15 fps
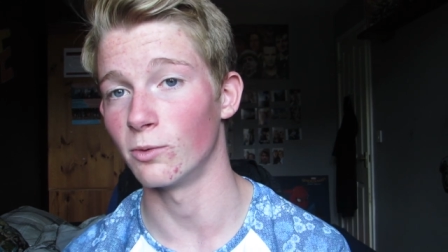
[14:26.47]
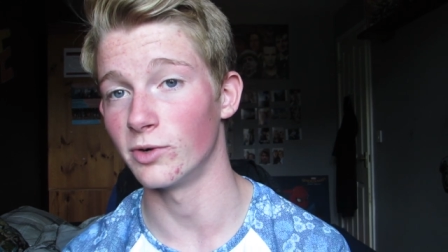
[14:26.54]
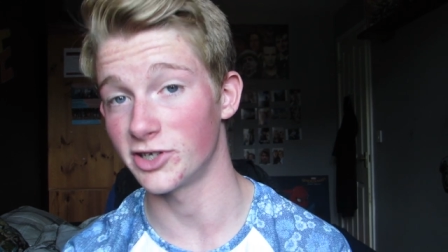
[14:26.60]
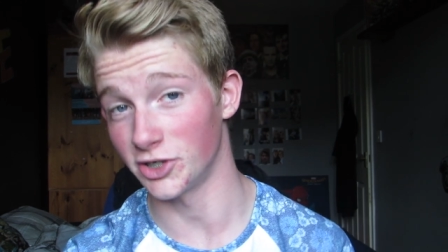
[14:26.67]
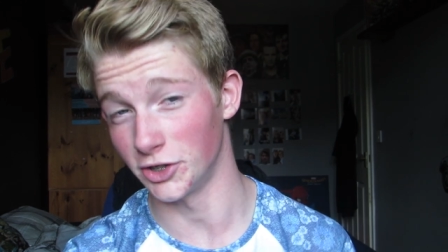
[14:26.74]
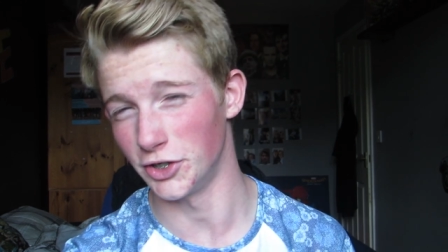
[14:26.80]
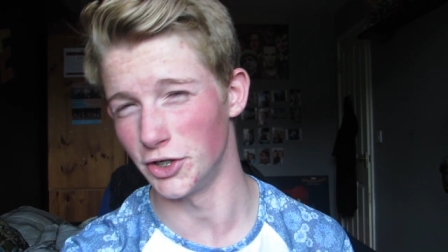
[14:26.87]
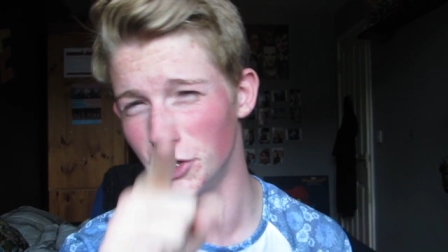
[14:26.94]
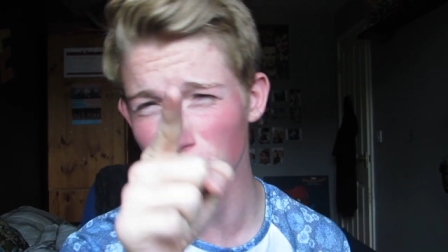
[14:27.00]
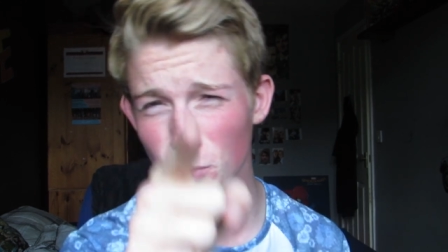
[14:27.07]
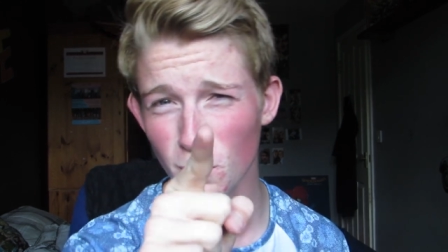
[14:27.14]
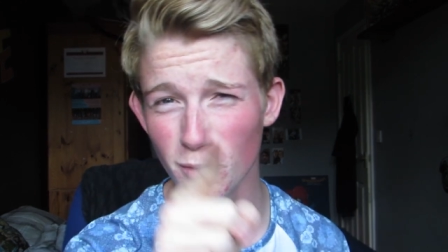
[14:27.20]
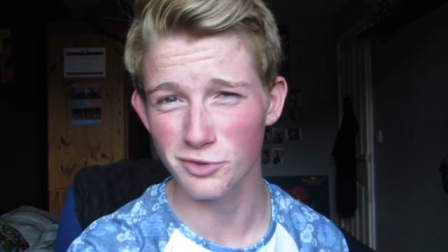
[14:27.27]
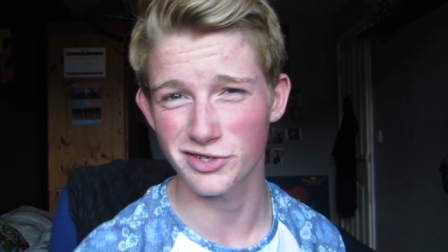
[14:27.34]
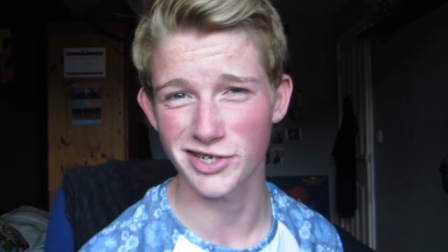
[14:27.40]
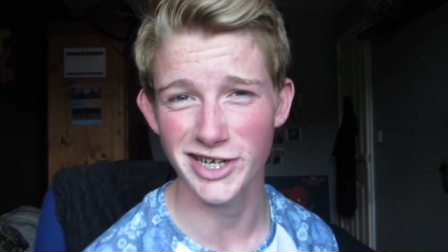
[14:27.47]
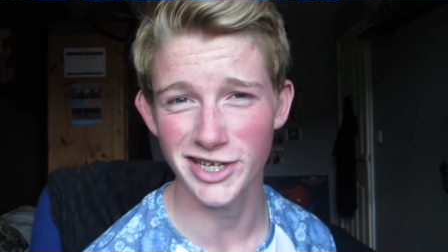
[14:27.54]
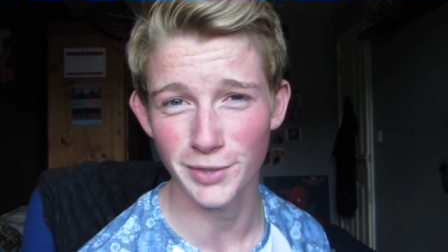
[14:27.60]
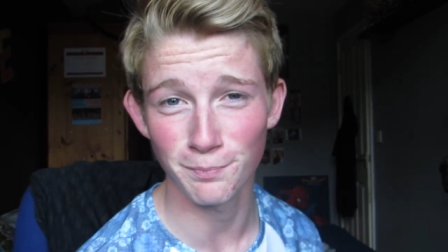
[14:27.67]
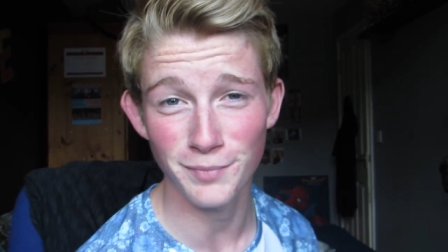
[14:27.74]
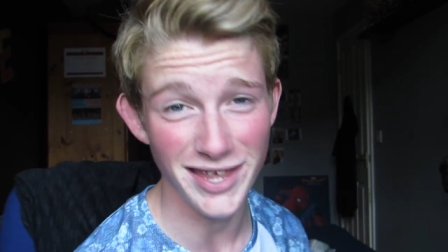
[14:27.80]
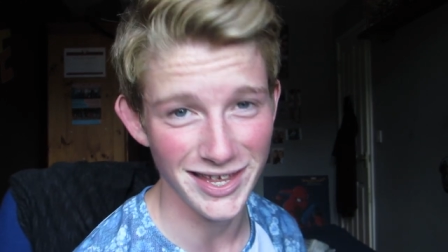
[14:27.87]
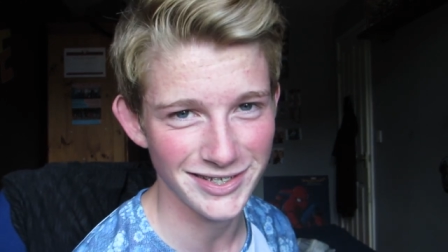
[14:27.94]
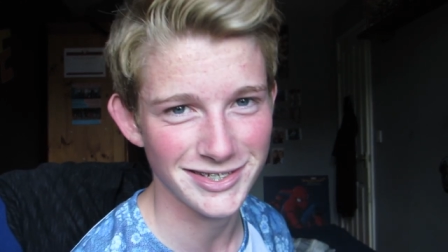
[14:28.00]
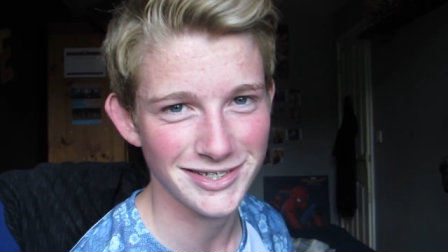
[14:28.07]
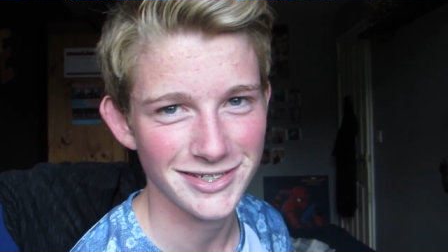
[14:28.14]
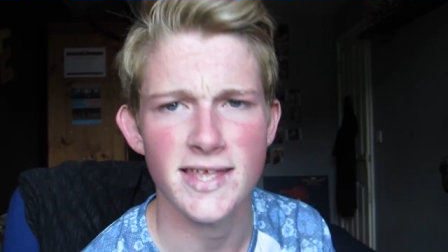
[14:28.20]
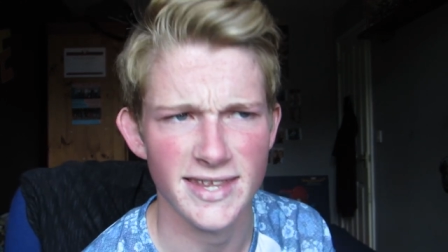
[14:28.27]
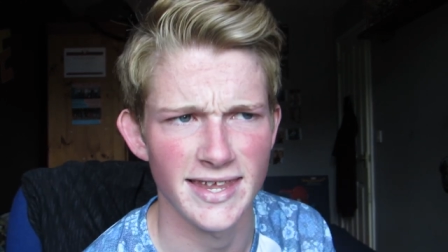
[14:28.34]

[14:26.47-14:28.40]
which you will see in a bit.